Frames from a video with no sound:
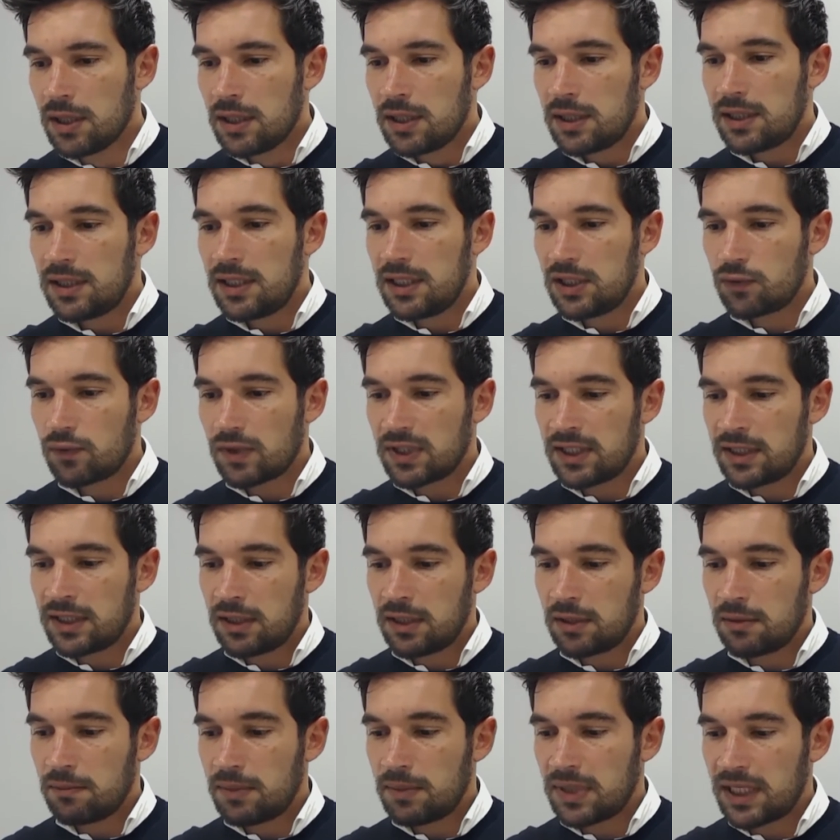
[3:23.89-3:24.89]
This was
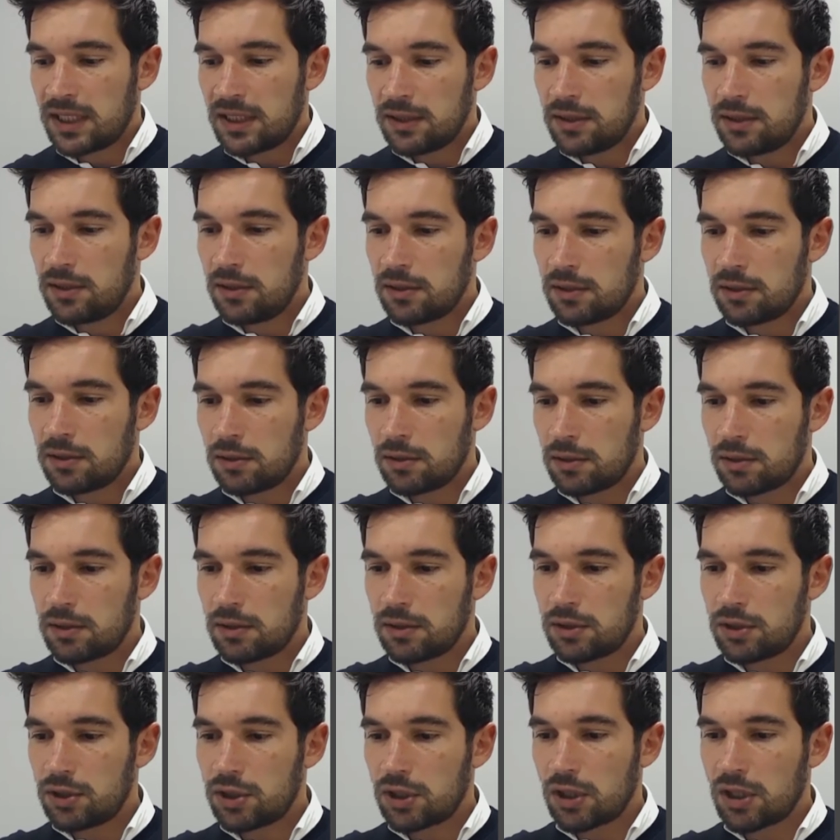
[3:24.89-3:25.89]
done by the
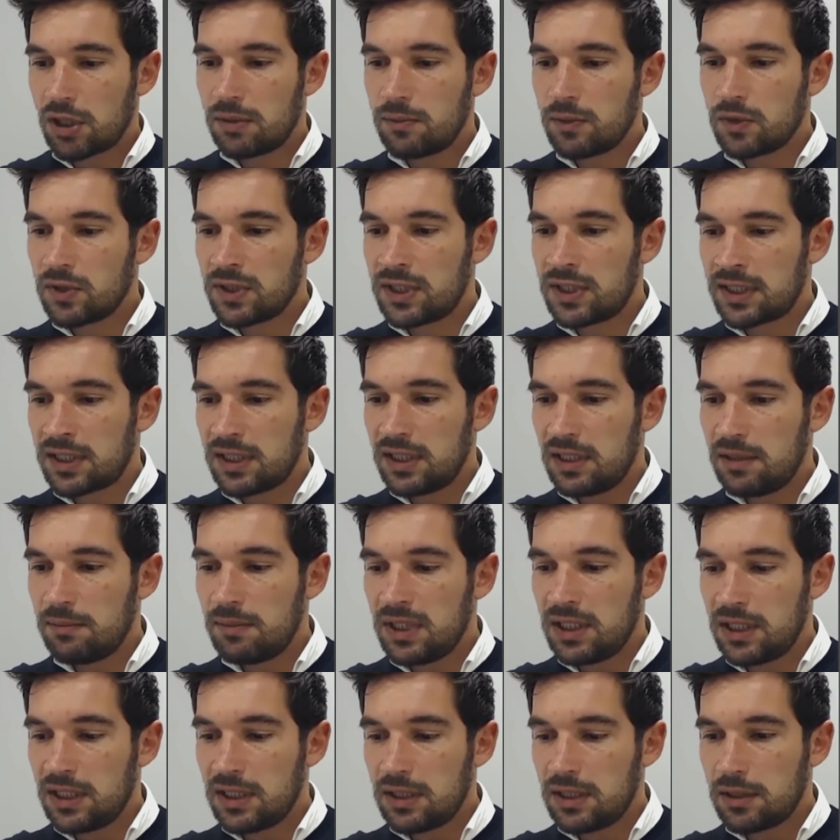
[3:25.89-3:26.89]
Jean Raymond's team
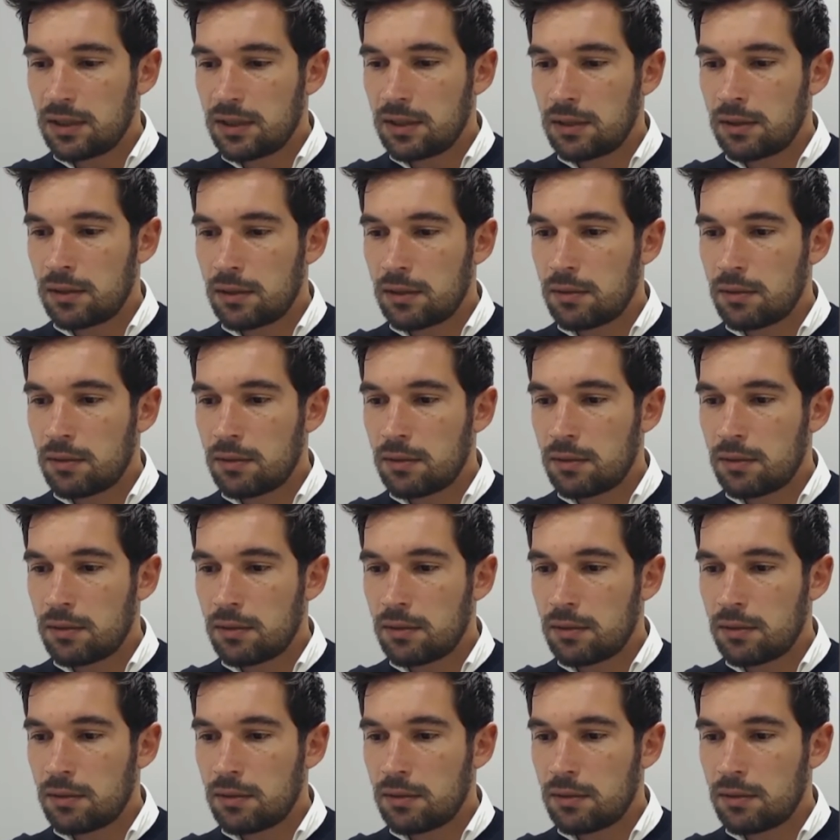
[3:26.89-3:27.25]
in